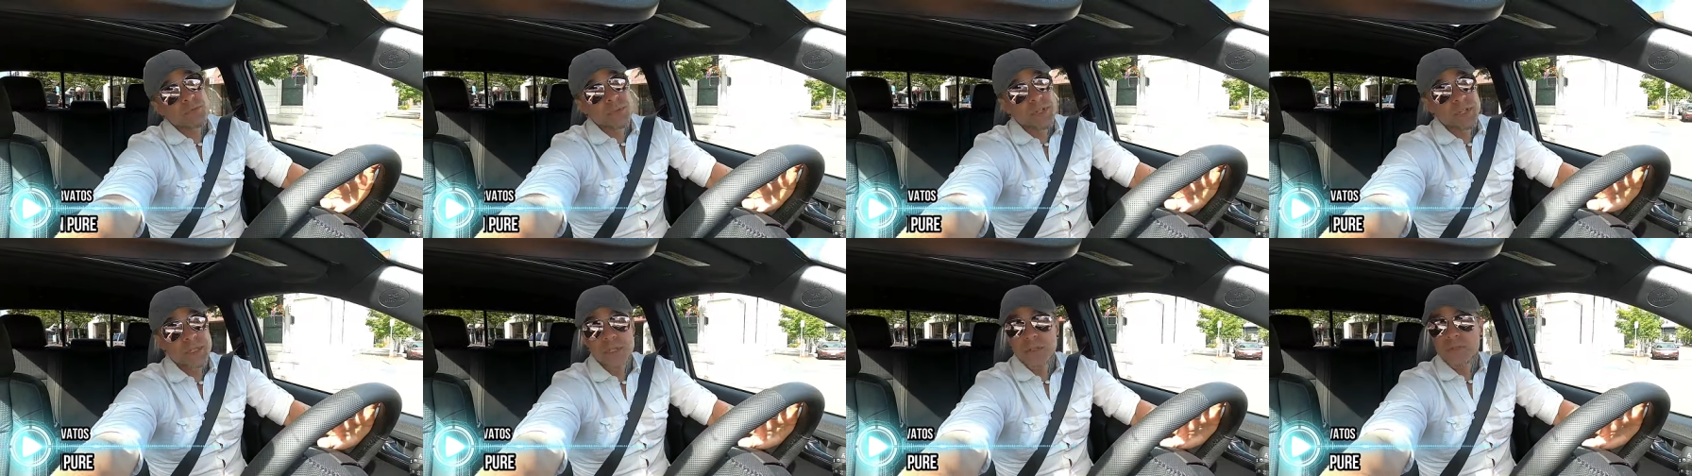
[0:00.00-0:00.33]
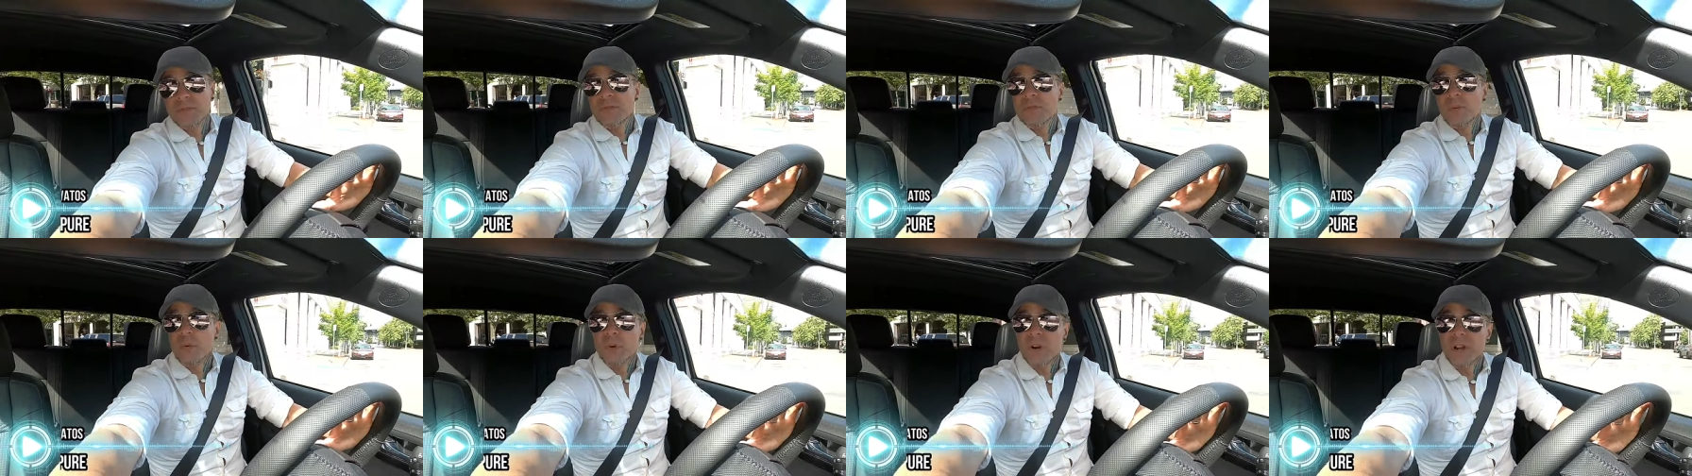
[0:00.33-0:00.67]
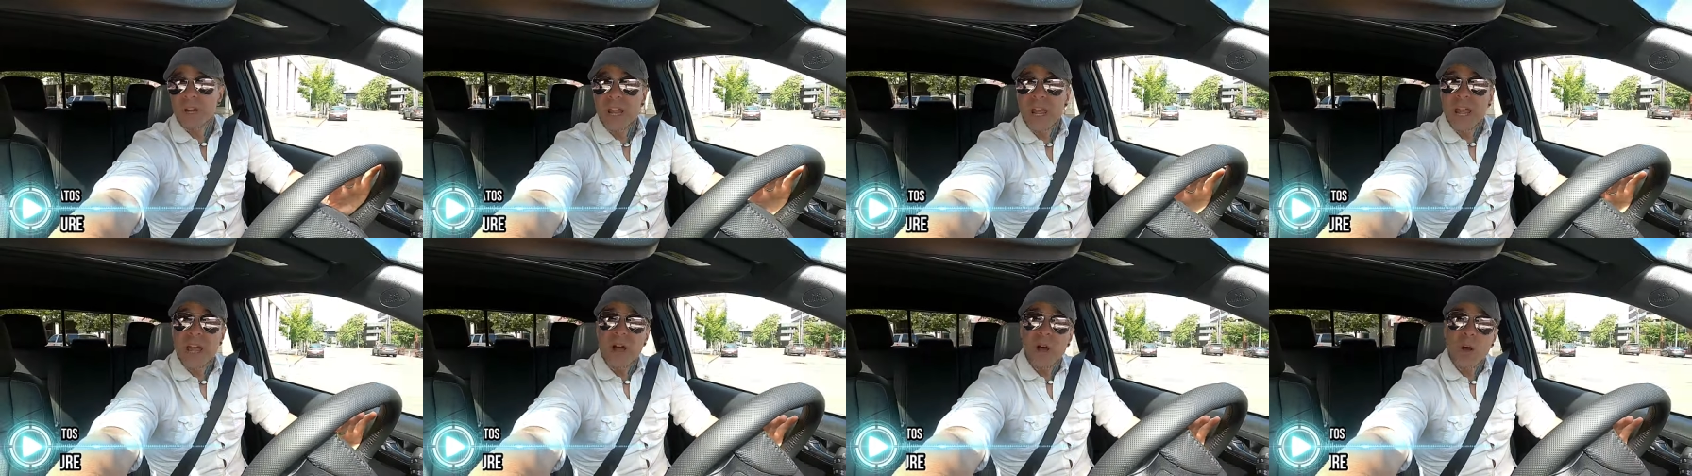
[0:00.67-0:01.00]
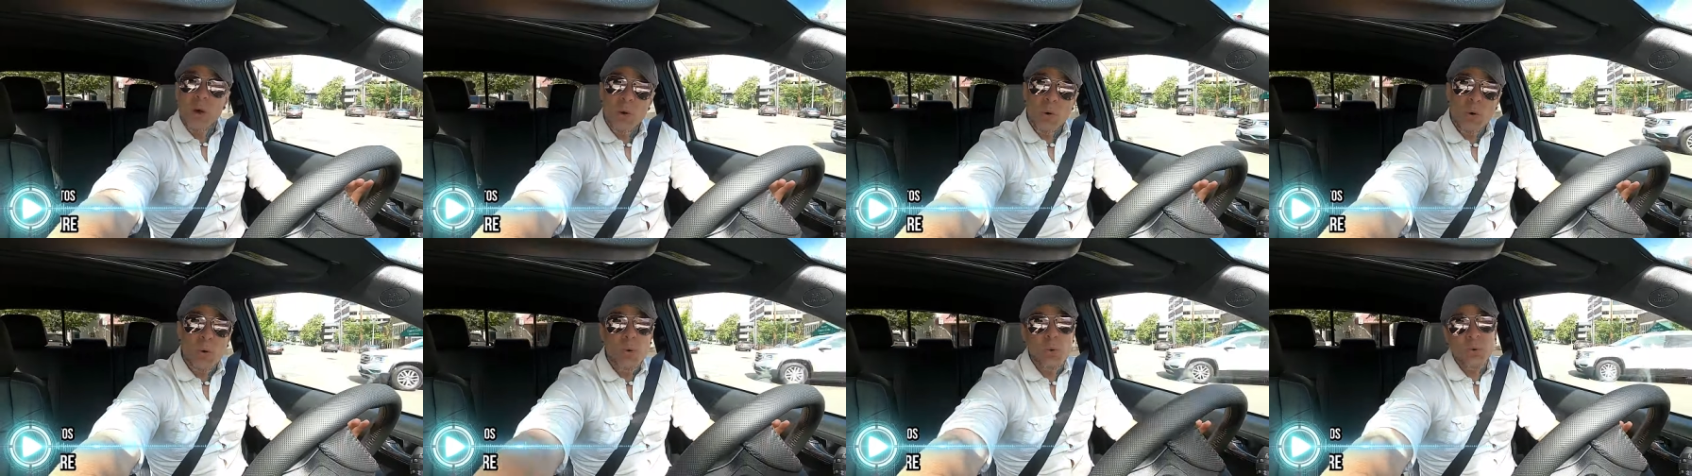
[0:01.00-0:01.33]
reaching for it
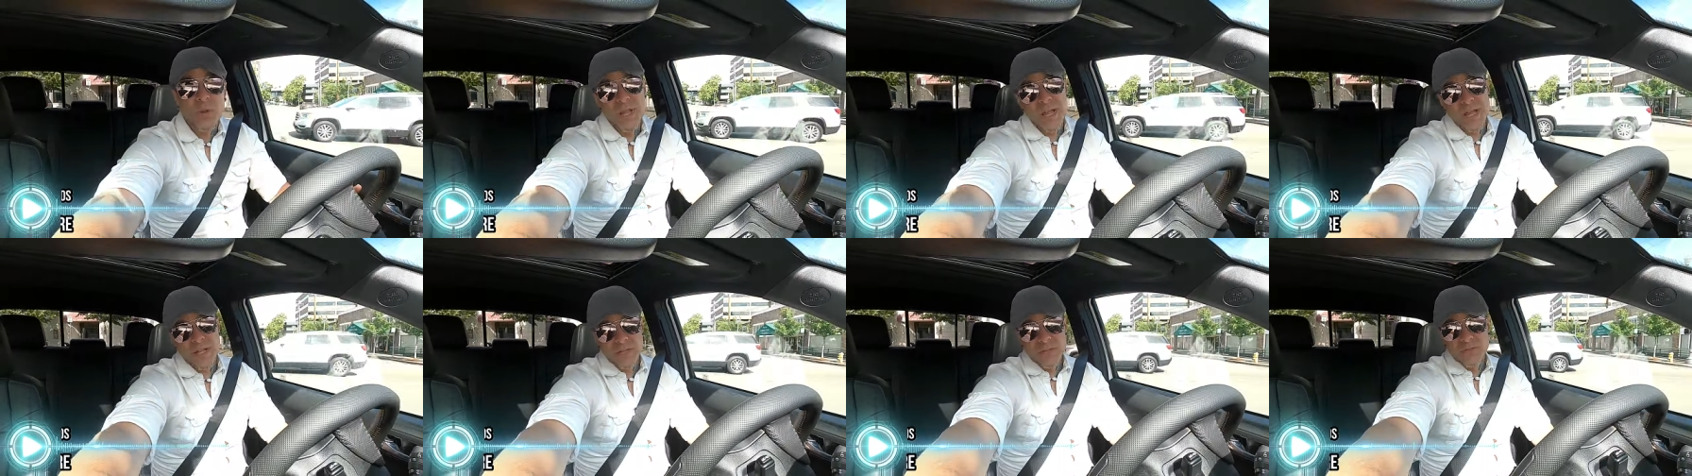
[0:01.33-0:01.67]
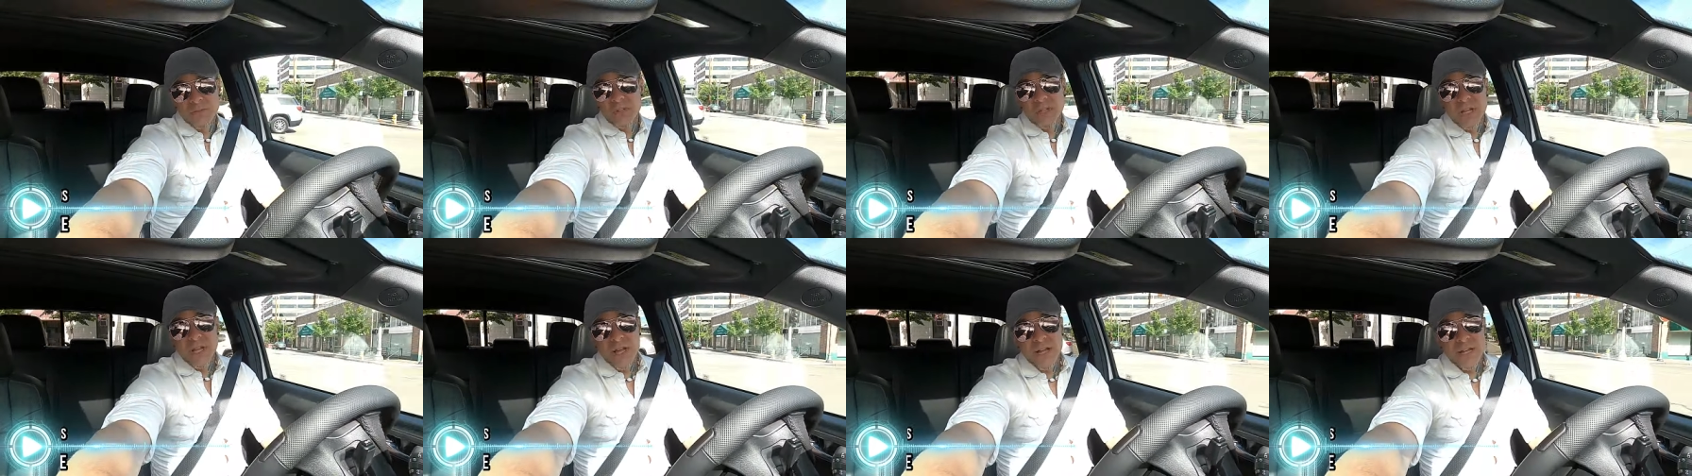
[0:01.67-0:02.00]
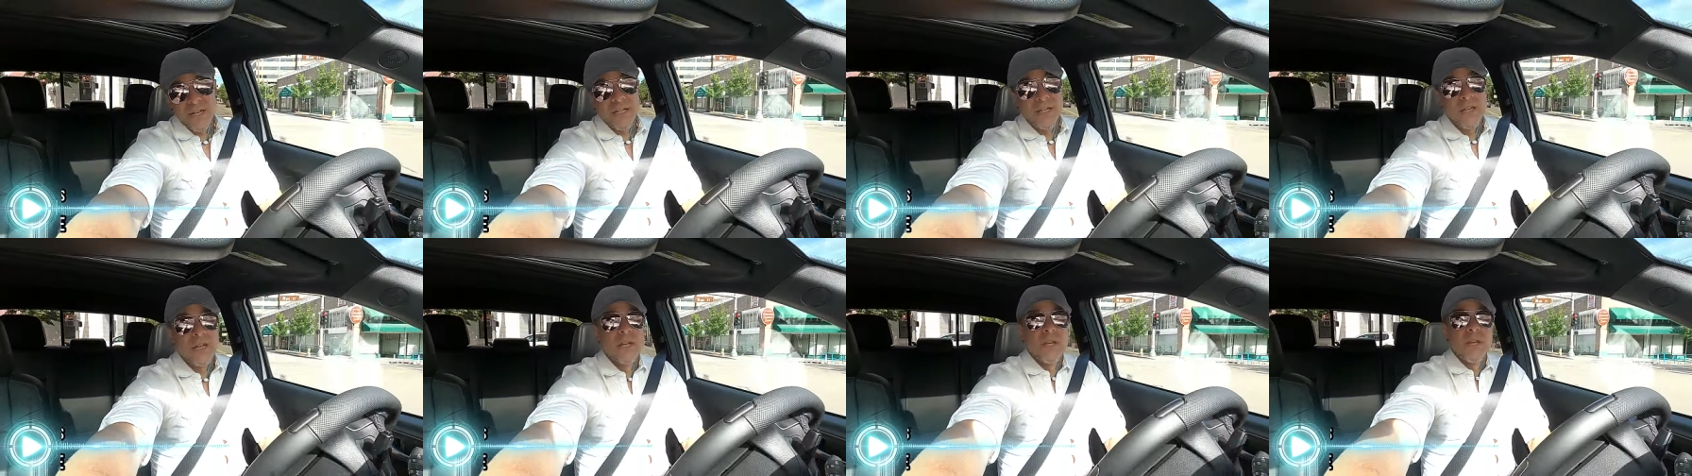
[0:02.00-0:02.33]
a whole hell of a lot.